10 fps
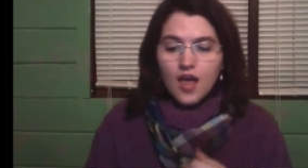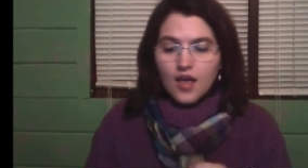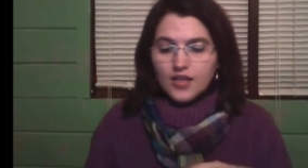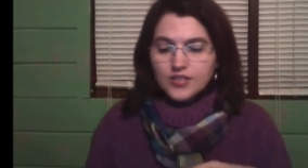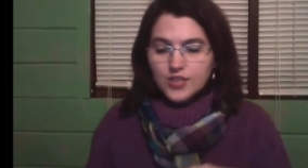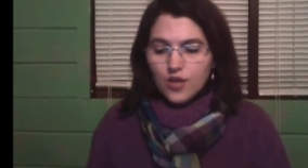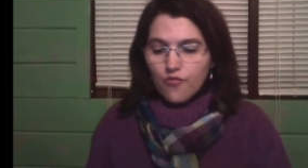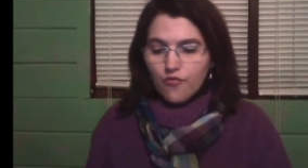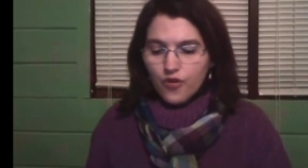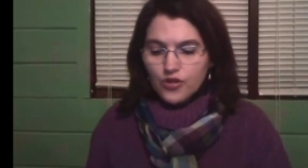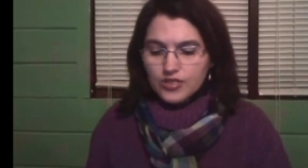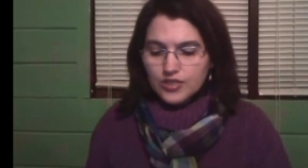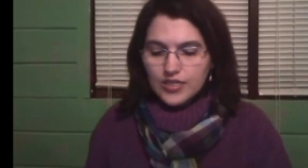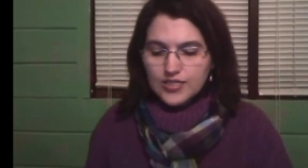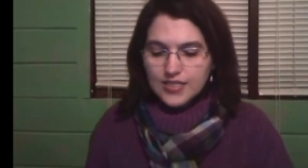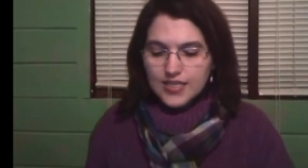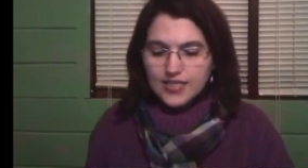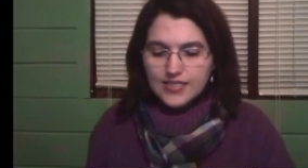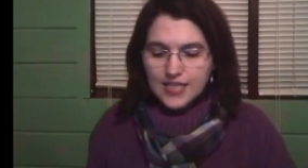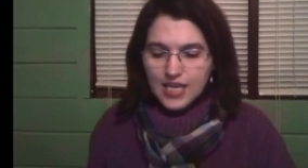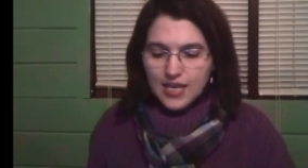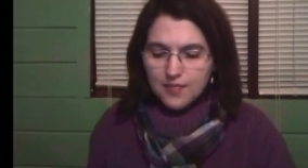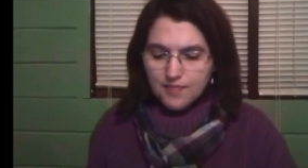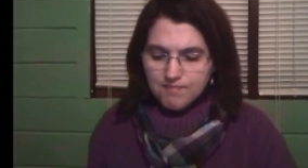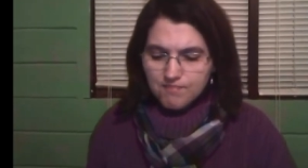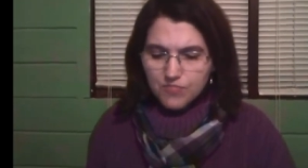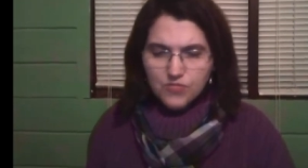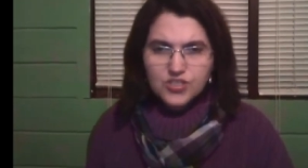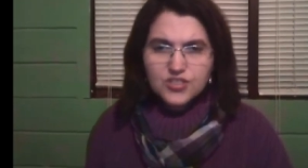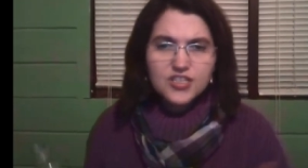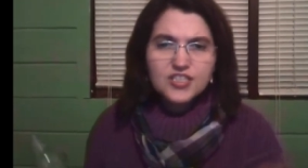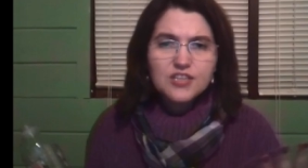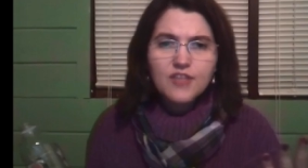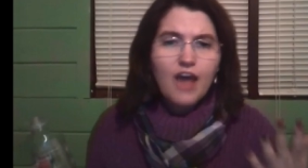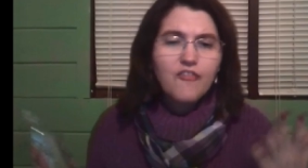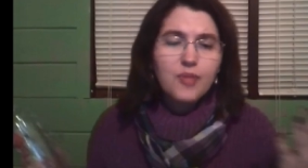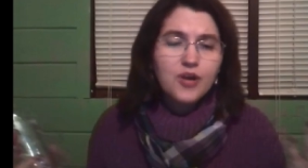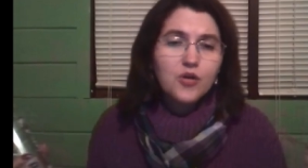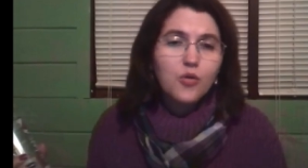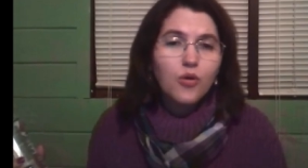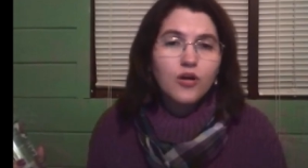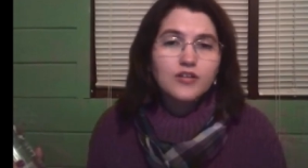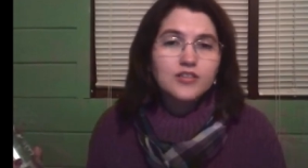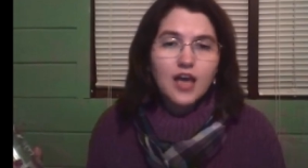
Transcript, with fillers: Okay, so first list is the this list of alphabetical words.